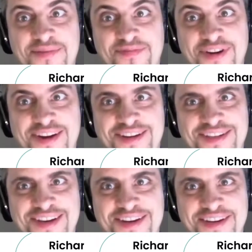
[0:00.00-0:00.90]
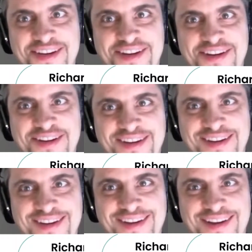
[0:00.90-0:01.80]
praise indeed.
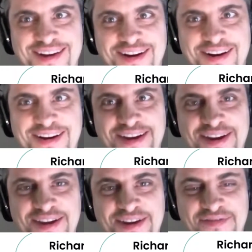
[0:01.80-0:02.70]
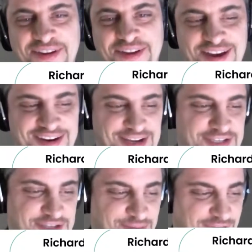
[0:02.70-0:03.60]
And if Elon gets
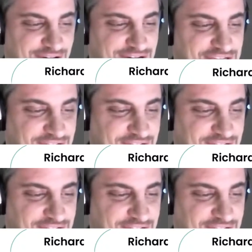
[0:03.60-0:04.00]
to Mars,